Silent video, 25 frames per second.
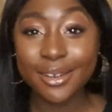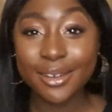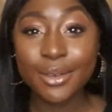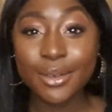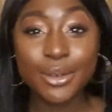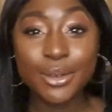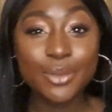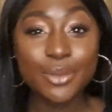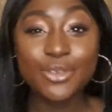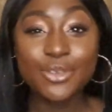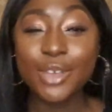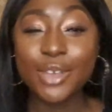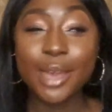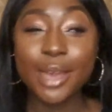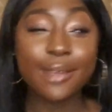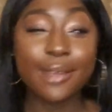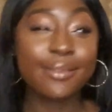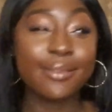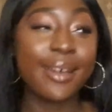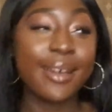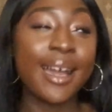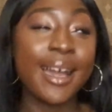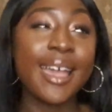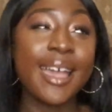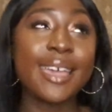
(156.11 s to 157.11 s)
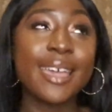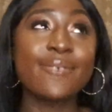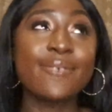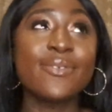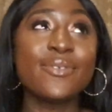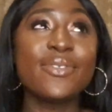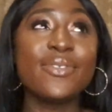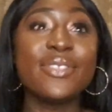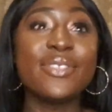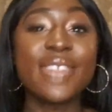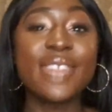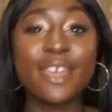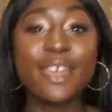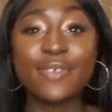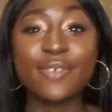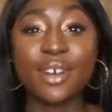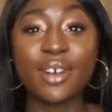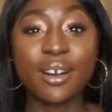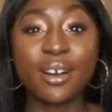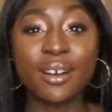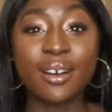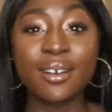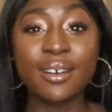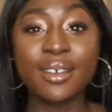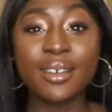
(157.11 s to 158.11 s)
a new journey that I have
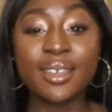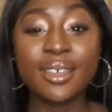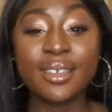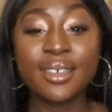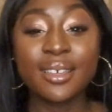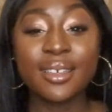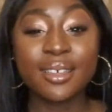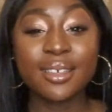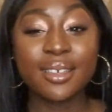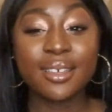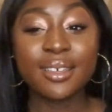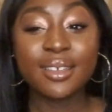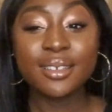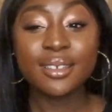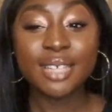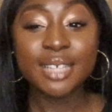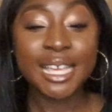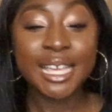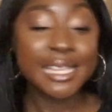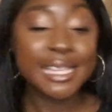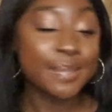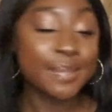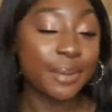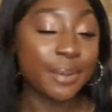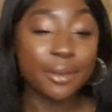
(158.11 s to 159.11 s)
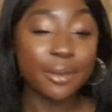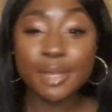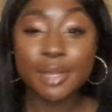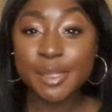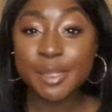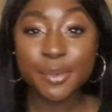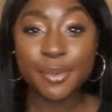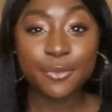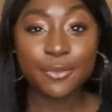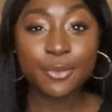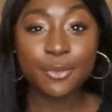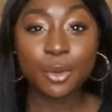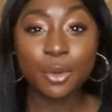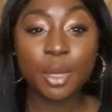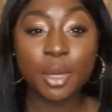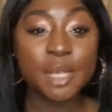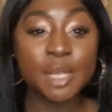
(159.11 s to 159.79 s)
never experienced before.